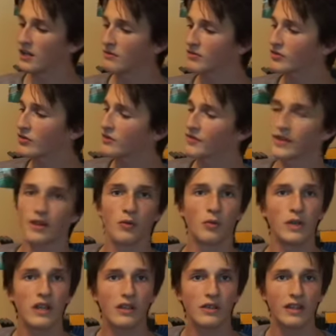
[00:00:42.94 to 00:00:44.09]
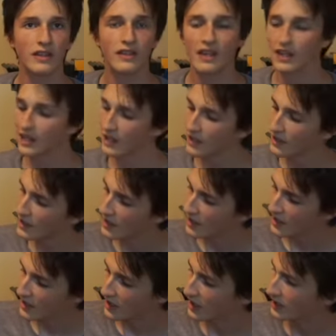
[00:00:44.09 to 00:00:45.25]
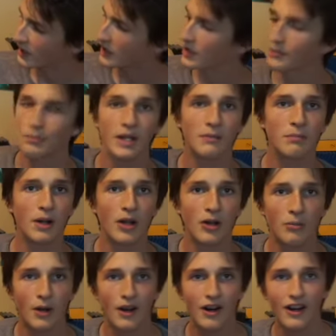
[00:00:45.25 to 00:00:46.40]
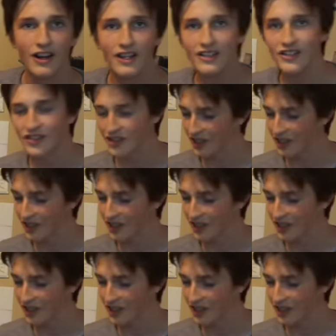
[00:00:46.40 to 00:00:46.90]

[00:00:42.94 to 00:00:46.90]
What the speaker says: was sort of like a weekly thing. I'd get the big bell box,